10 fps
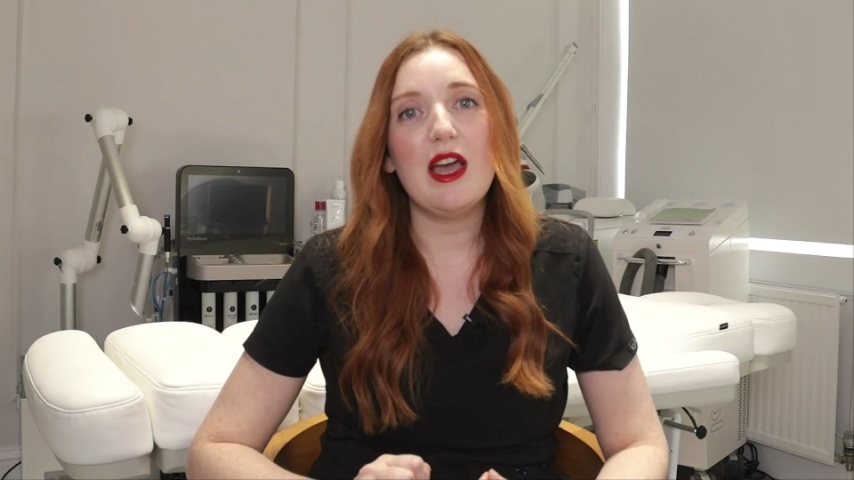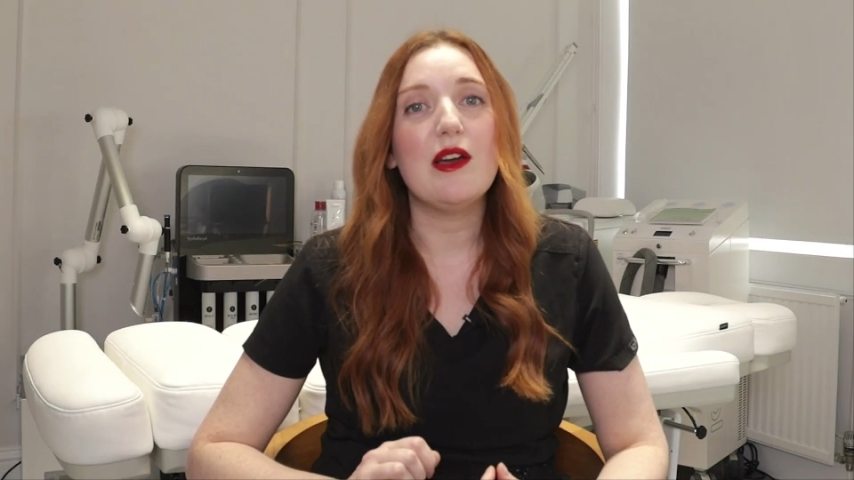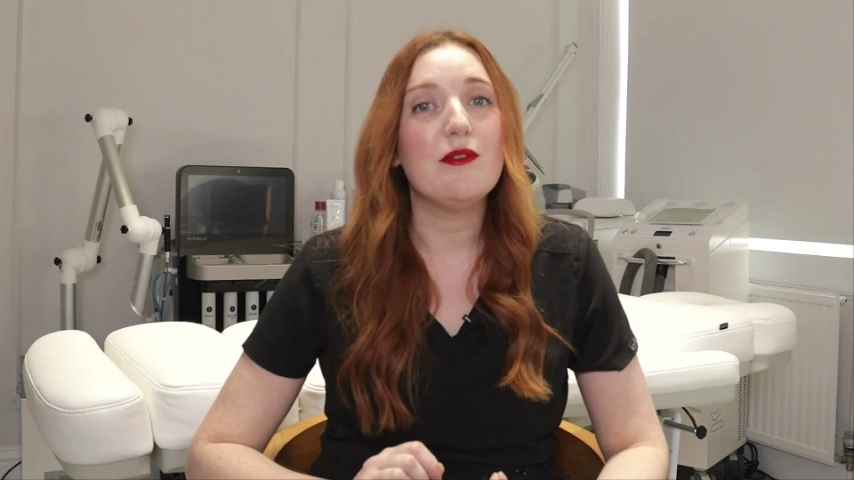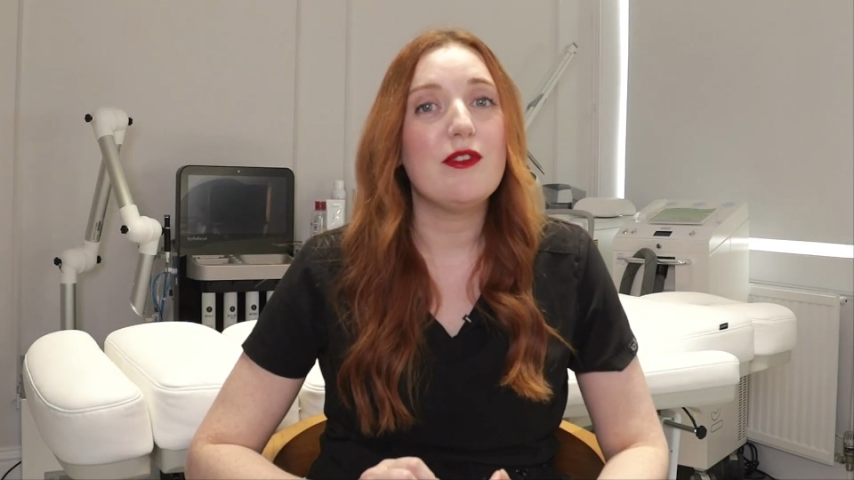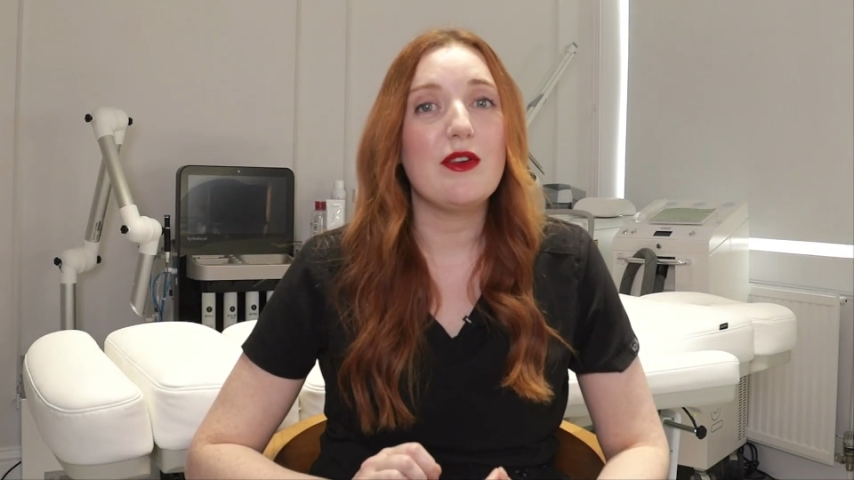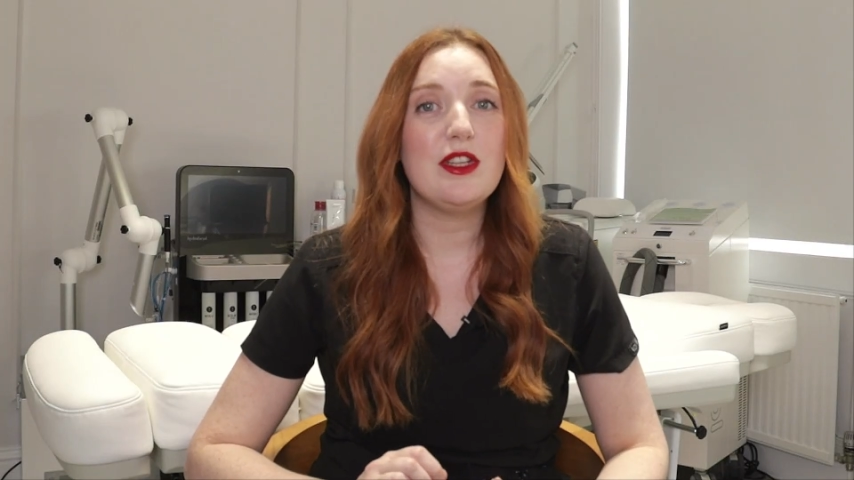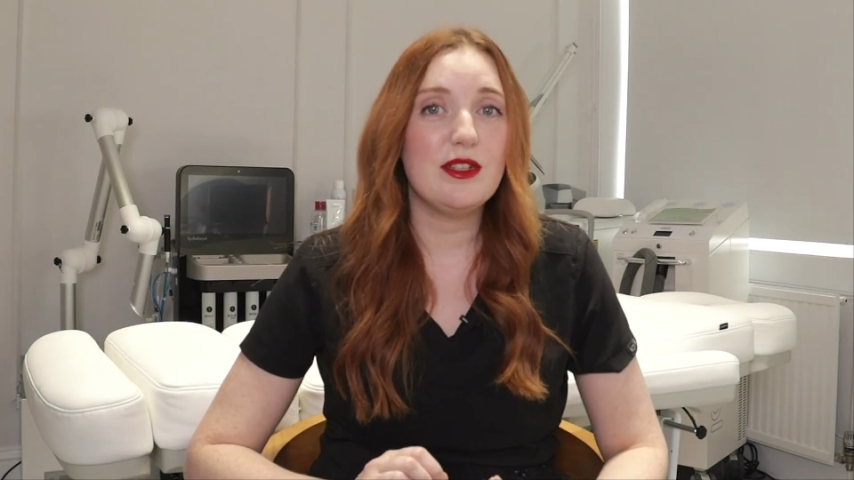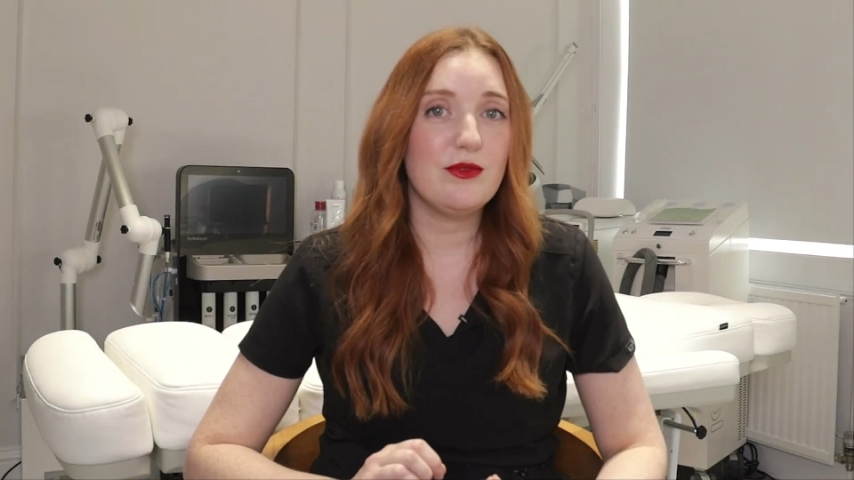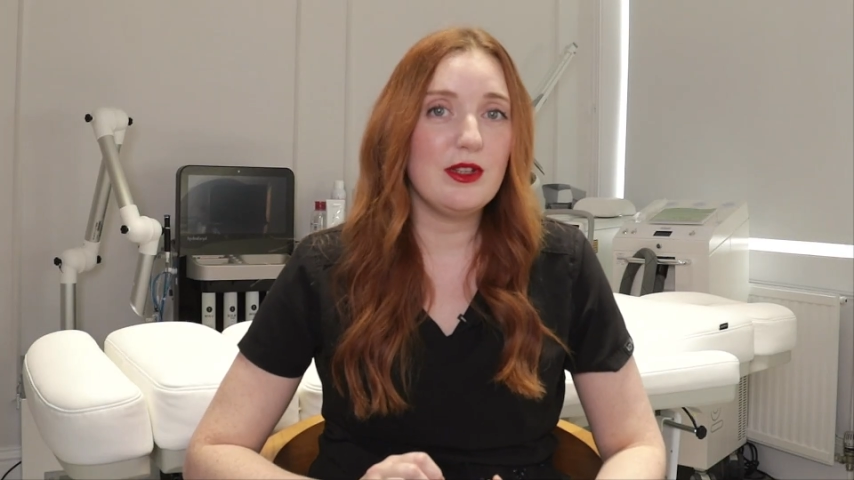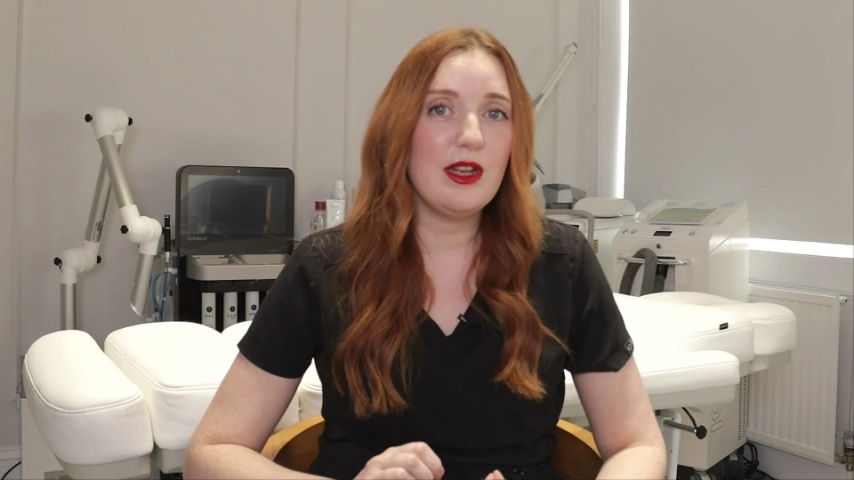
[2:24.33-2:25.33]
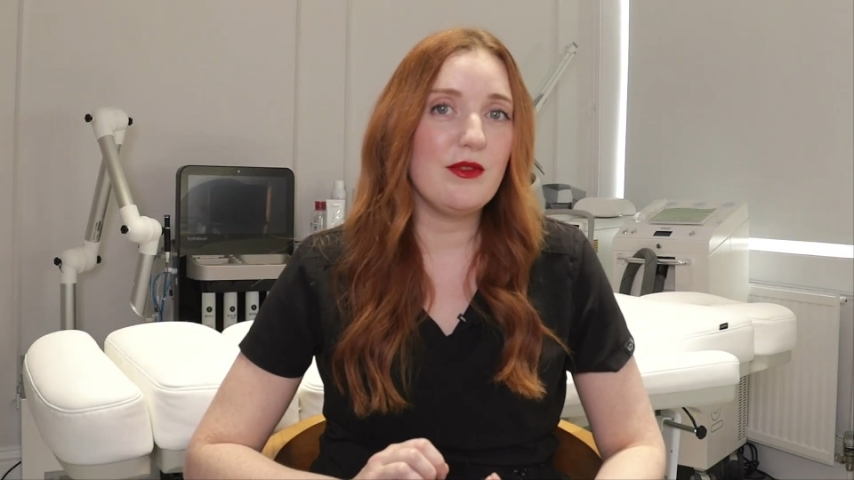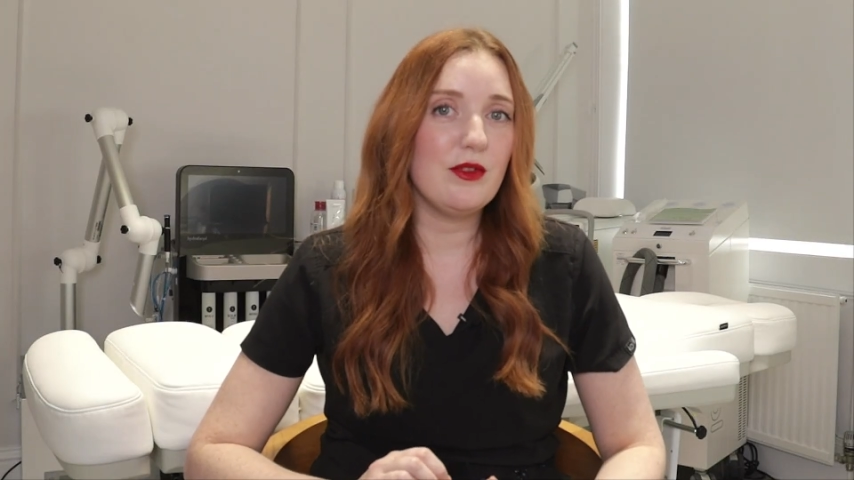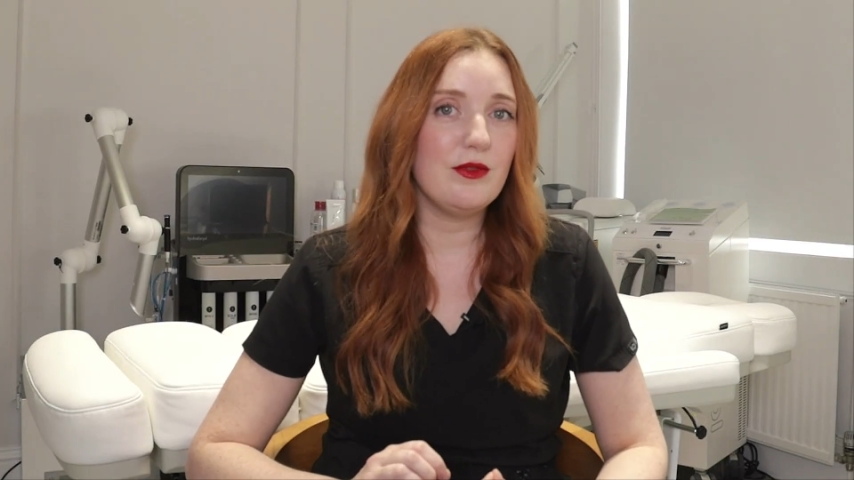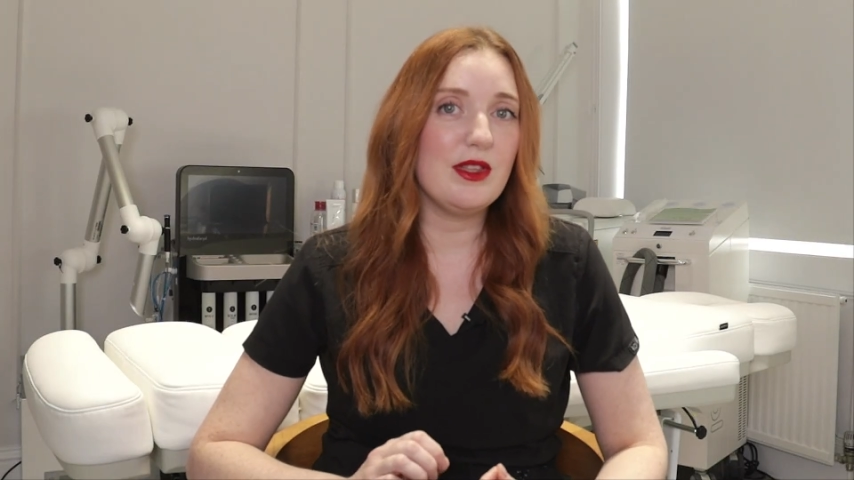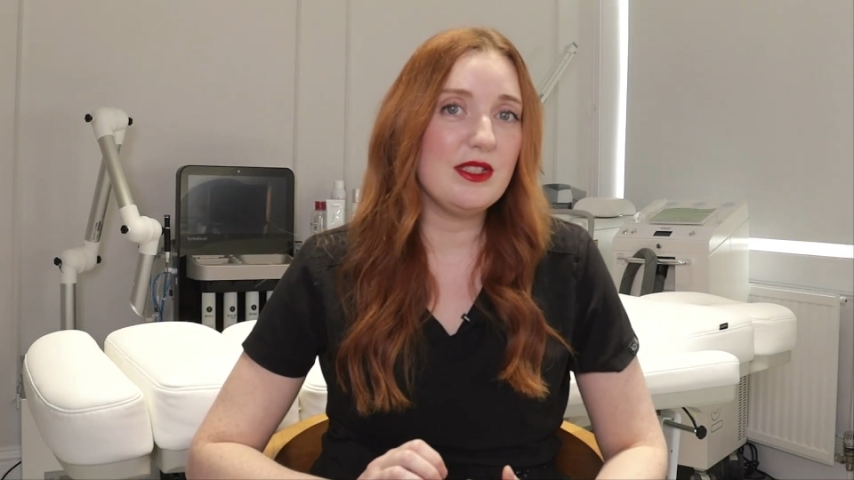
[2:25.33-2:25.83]
at a very different
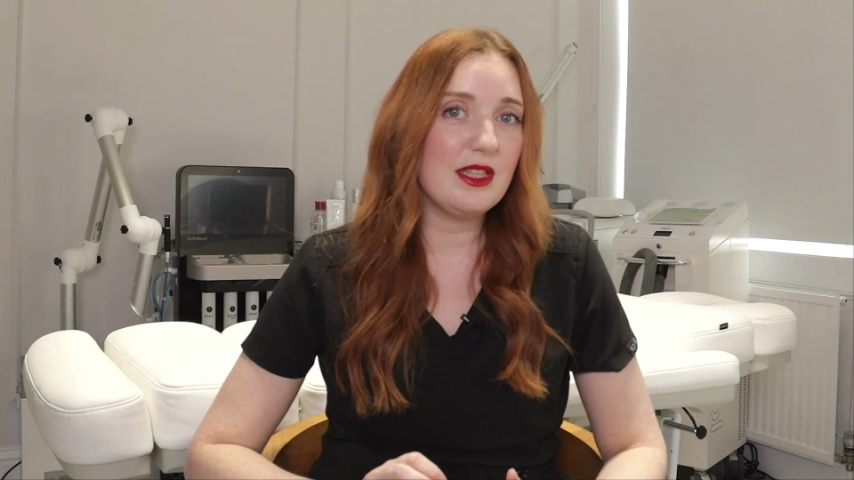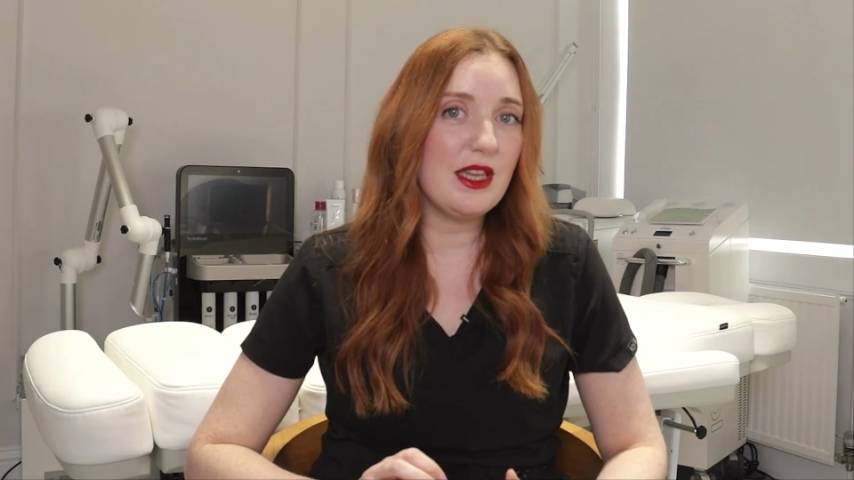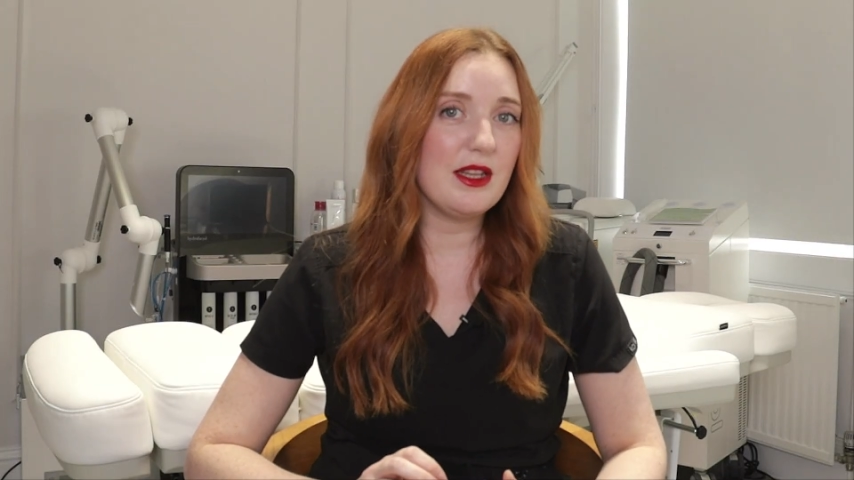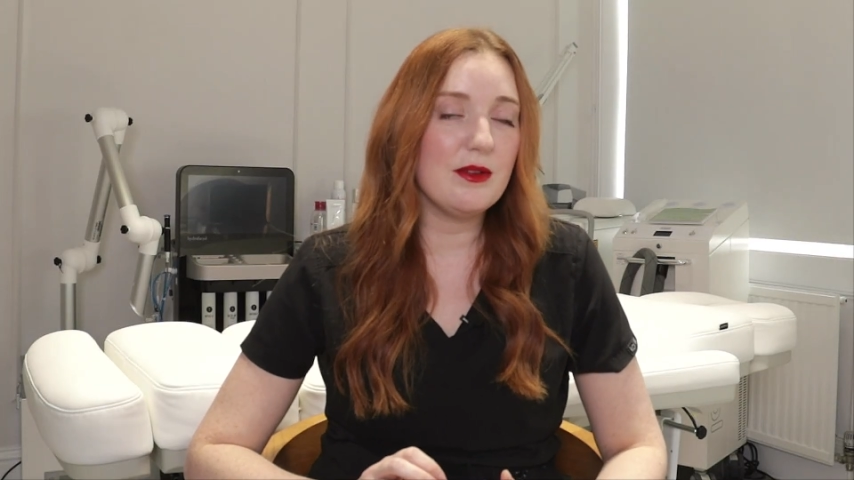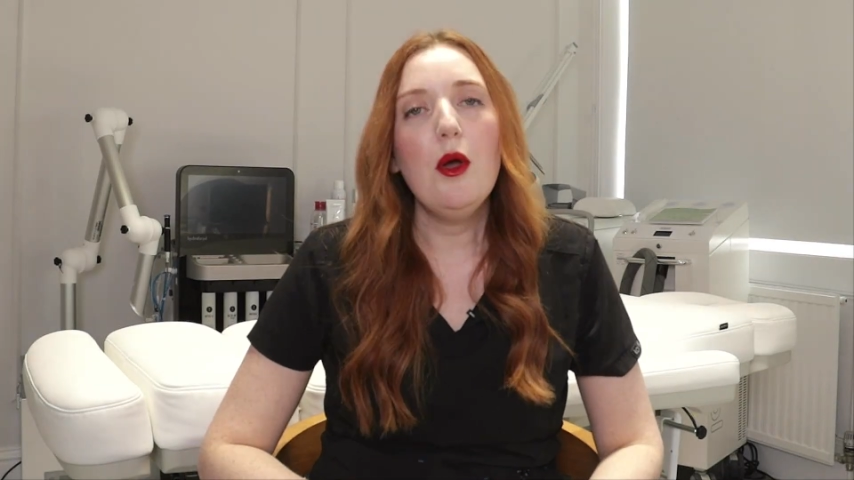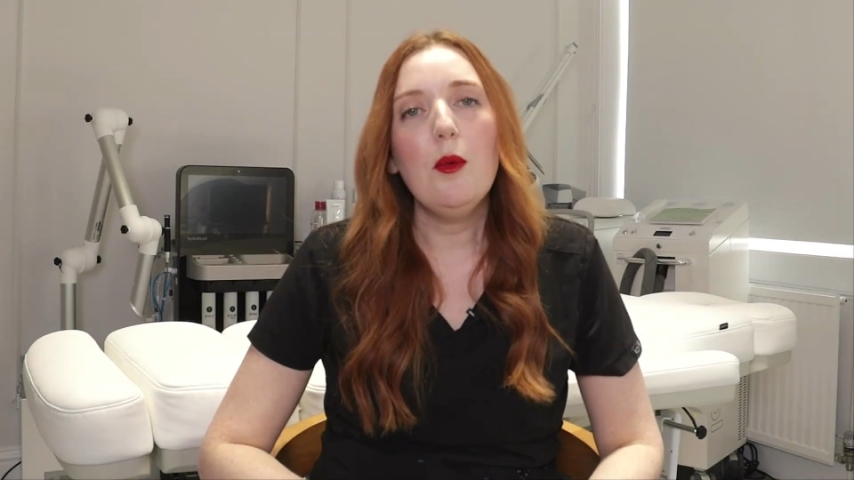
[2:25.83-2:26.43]
level of the skin.